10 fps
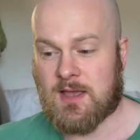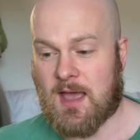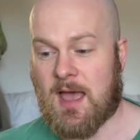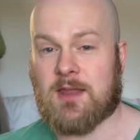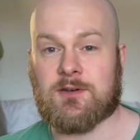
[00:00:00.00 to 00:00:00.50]

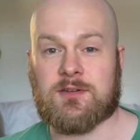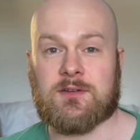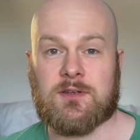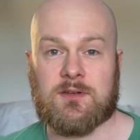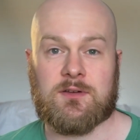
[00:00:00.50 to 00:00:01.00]
And
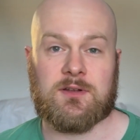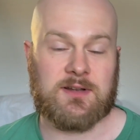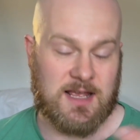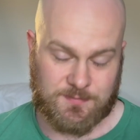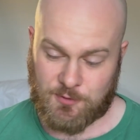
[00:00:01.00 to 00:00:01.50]

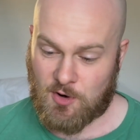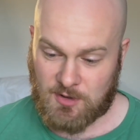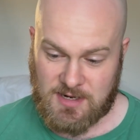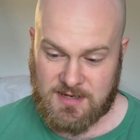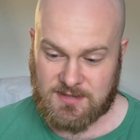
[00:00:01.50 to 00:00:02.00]
last but not
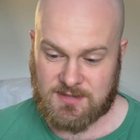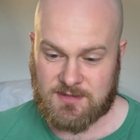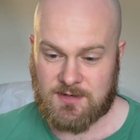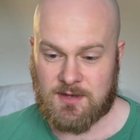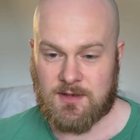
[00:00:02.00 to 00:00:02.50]
least,
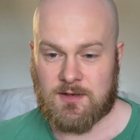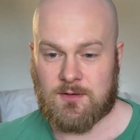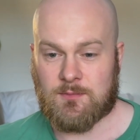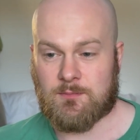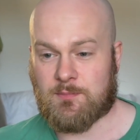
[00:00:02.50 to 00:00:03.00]

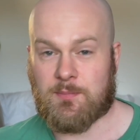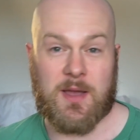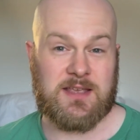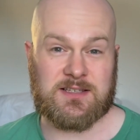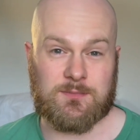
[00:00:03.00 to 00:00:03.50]

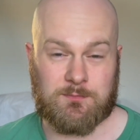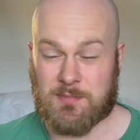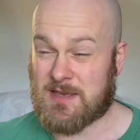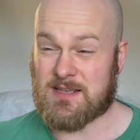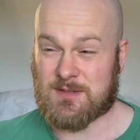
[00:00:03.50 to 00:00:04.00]

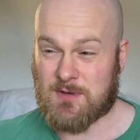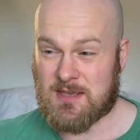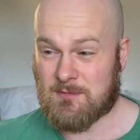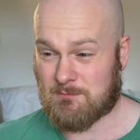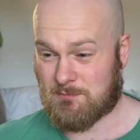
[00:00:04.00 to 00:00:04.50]
Paisami,